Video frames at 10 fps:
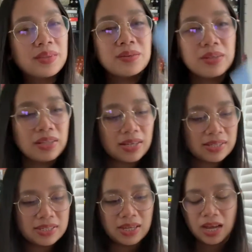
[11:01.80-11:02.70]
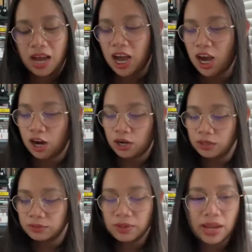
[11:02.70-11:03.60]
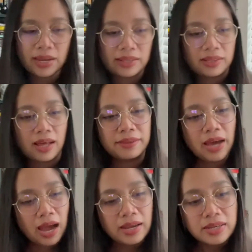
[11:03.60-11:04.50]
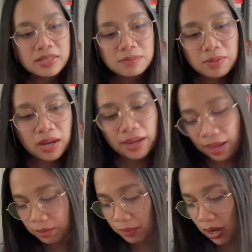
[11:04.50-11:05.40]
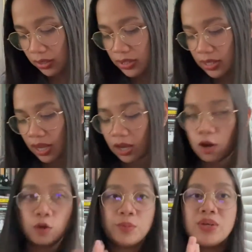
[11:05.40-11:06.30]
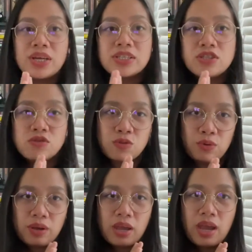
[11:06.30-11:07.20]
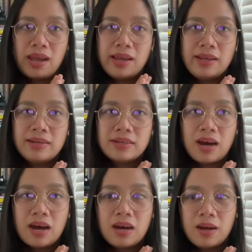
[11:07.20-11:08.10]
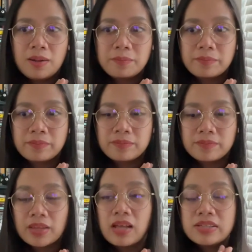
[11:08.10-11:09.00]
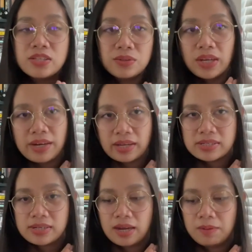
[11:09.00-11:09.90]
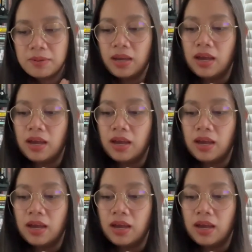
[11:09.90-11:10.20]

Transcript: Really nice. All right, that is my unboxing. Hope you guys enjoy, and I'll see you again next time.